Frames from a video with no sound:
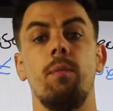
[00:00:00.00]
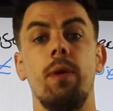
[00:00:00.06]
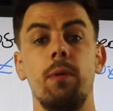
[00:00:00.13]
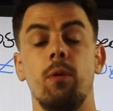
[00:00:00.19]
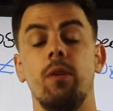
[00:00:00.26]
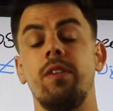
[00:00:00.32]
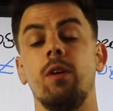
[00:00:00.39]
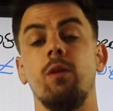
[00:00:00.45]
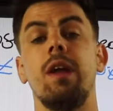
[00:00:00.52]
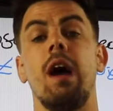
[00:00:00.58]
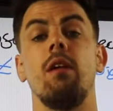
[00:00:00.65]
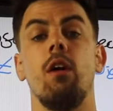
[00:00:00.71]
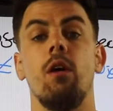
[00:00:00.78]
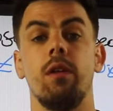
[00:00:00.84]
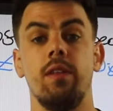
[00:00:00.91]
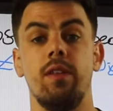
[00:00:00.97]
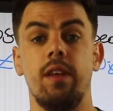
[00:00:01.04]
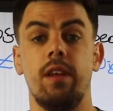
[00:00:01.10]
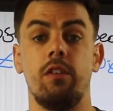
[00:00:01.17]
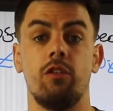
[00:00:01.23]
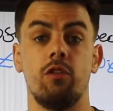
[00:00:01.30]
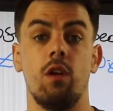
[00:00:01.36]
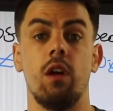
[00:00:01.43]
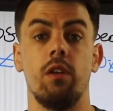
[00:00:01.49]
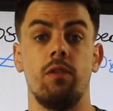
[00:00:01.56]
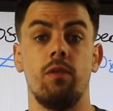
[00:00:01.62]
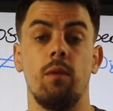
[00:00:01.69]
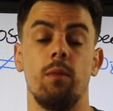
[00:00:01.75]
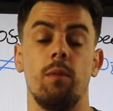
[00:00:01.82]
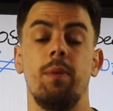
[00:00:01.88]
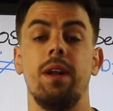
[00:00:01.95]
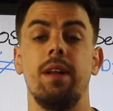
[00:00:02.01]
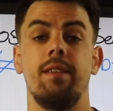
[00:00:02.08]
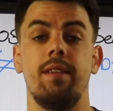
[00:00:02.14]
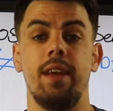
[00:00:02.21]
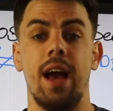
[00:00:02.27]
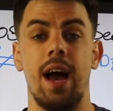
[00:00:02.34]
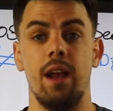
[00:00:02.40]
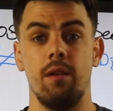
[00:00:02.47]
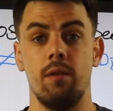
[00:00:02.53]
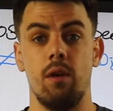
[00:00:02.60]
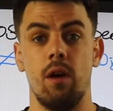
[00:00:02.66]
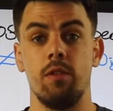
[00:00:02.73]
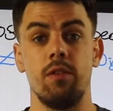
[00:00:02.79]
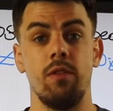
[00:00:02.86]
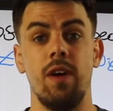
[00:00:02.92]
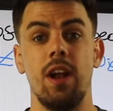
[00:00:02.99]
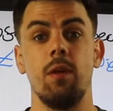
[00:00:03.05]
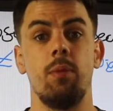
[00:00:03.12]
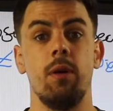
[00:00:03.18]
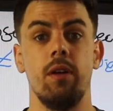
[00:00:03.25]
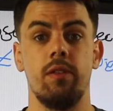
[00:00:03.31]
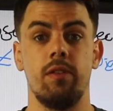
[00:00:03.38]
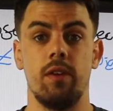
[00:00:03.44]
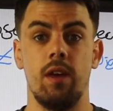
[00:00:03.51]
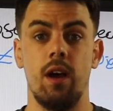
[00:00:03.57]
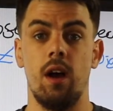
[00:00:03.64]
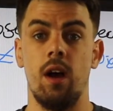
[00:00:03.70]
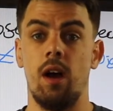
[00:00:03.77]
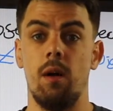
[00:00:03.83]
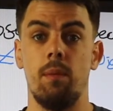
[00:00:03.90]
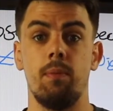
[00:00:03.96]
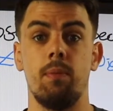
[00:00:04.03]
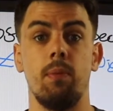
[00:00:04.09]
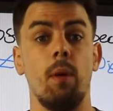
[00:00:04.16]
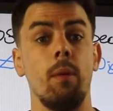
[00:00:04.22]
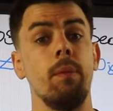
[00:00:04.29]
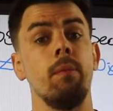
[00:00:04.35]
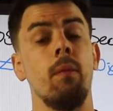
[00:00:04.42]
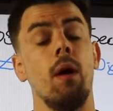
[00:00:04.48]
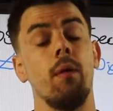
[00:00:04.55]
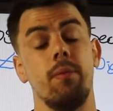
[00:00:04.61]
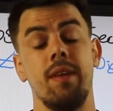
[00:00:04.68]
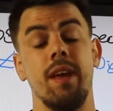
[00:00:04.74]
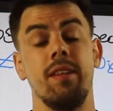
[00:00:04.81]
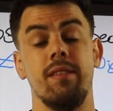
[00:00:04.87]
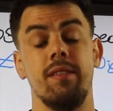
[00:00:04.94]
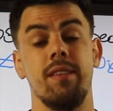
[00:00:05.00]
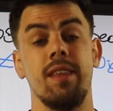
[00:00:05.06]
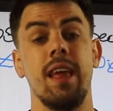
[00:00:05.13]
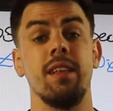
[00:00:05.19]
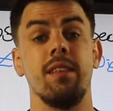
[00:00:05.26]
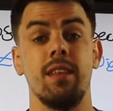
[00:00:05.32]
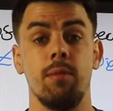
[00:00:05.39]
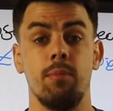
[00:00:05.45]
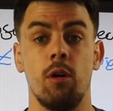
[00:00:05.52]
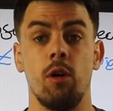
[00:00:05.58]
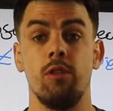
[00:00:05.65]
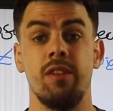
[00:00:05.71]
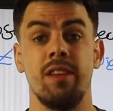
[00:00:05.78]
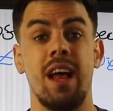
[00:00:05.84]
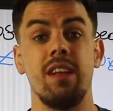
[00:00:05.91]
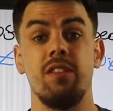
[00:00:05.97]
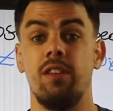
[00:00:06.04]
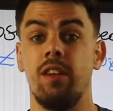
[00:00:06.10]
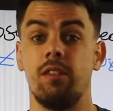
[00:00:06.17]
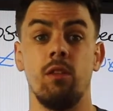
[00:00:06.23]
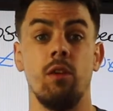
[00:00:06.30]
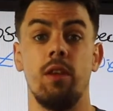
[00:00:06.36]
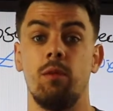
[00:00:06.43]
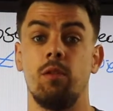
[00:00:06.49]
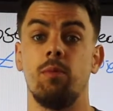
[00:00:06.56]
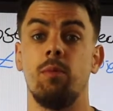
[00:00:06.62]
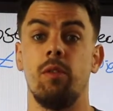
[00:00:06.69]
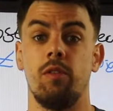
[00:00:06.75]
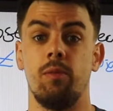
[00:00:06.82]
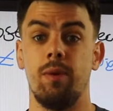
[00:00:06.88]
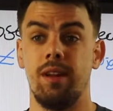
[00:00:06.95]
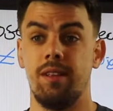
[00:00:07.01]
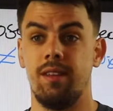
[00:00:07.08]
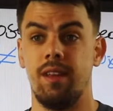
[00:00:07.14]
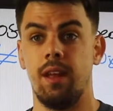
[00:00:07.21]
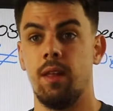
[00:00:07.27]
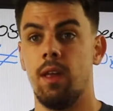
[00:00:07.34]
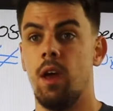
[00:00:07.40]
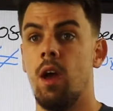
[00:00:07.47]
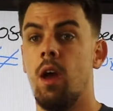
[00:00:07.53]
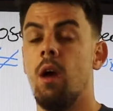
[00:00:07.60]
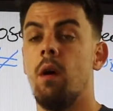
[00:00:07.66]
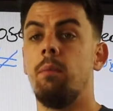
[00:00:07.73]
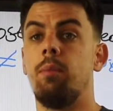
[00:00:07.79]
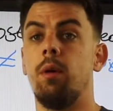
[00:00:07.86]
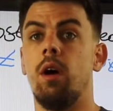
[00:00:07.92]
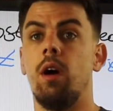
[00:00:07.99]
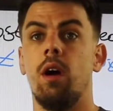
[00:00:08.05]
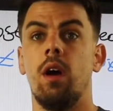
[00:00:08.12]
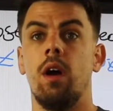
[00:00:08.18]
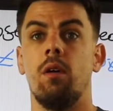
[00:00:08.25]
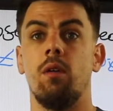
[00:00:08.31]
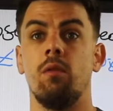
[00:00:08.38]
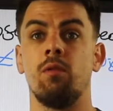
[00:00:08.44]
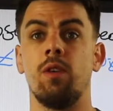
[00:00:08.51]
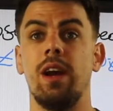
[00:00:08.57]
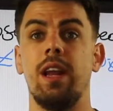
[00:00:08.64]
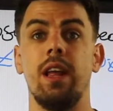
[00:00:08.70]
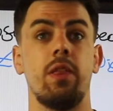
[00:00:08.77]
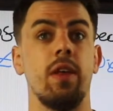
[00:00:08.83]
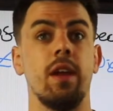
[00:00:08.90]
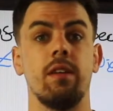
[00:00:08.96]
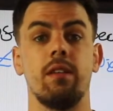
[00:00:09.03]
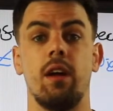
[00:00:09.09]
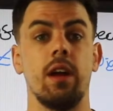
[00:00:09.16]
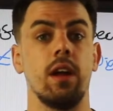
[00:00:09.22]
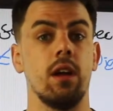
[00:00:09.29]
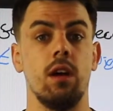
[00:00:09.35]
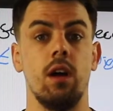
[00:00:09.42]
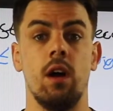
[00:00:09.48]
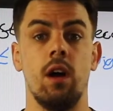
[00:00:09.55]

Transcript: people are still downloading these struts vulnerability, and developers probably might take the approach that actually it's not their responsibility. But really things like